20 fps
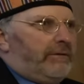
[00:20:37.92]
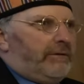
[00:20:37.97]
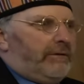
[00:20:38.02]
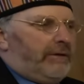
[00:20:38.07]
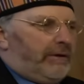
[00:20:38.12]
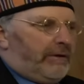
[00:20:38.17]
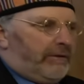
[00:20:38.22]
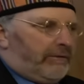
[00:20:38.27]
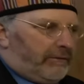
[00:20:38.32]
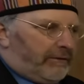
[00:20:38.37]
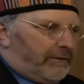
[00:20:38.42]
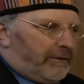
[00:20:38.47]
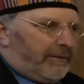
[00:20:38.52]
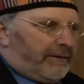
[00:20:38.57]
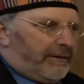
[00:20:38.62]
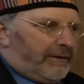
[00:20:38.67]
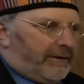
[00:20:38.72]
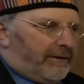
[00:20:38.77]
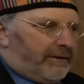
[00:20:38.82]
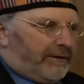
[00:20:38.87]

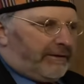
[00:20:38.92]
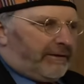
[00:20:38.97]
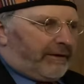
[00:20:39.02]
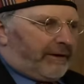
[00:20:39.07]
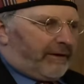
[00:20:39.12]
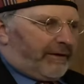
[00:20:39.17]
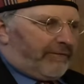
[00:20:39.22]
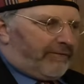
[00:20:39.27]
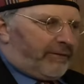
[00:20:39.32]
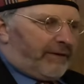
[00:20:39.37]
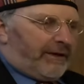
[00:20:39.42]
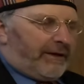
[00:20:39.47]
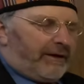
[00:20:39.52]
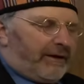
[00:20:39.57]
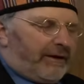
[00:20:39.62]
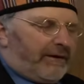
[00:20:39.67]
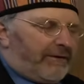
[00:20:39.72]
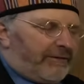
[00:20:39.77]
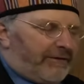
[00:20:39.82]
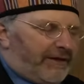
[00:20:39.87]
if
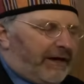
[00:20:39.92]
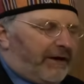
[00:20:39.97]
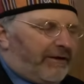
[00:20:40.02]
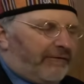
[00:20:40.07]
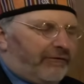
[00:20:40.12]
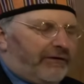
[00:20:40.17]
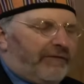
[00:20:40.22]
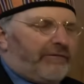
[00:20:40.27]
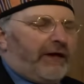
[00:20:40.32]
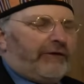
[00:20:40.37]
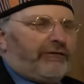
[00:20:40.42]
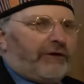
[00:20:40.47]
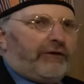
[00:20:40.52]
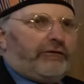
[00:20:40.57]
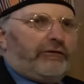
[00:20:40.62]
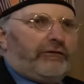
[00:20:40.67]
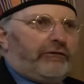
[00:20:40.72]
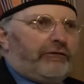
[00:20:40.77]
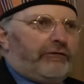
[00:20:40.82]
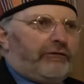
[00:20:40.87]
we think of
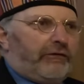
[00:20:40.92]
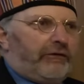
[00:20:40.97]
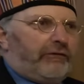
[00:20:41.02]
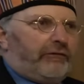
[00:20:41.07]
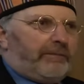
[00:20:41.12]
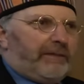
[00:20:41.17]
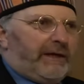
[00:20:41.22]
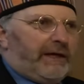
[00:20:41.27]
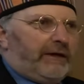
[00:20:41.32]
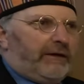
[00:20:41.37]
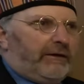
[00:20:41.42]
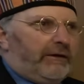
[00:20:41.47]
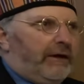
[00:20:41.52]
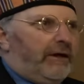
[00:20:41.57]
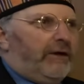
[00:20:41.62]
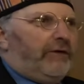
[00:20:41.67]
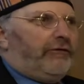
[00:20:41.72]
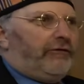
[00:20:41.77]
civilizations as being